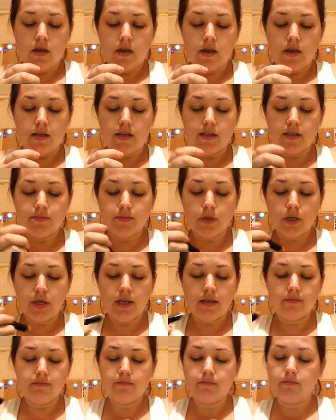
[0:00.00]
And it's
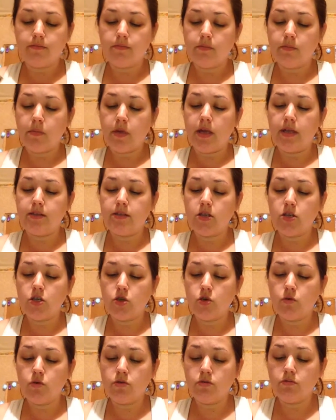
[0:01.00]
pretty. It's a
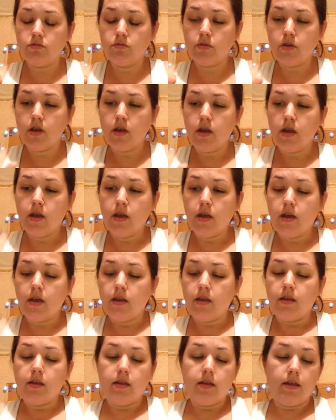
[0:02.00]
nude.
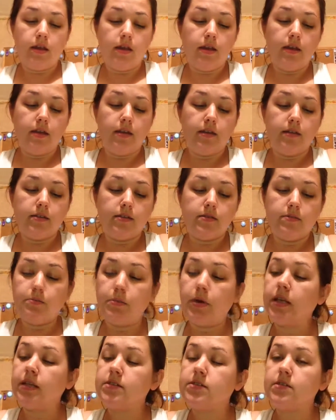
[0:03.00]
It,
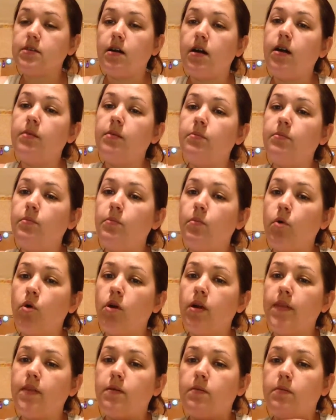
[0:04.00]
but it's um, more
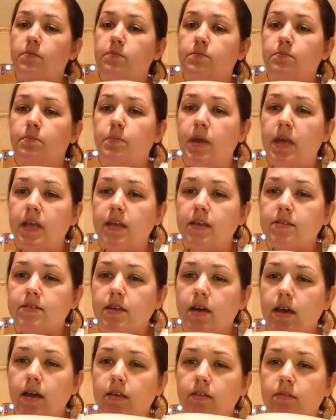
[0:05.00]
on the pink
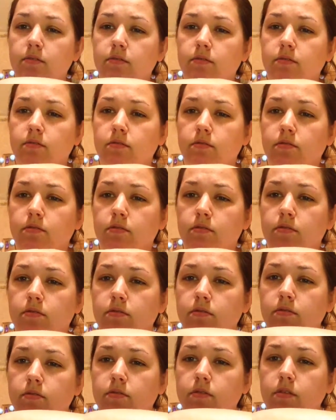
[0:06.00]
side
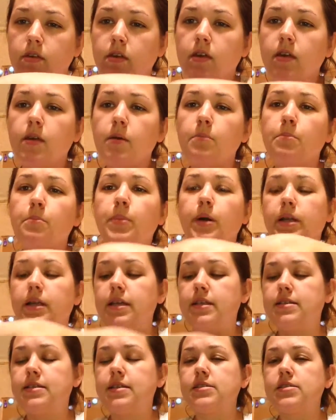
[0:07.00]
but
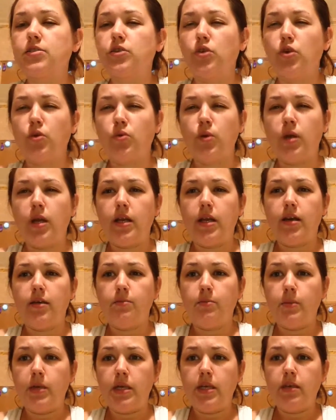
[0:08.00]
it doesn't look right
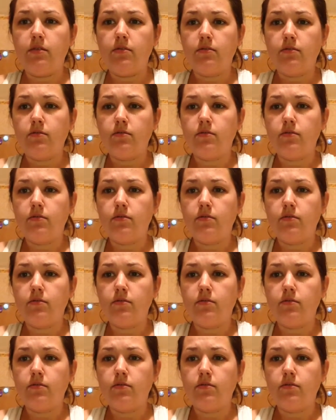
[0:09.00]
on me.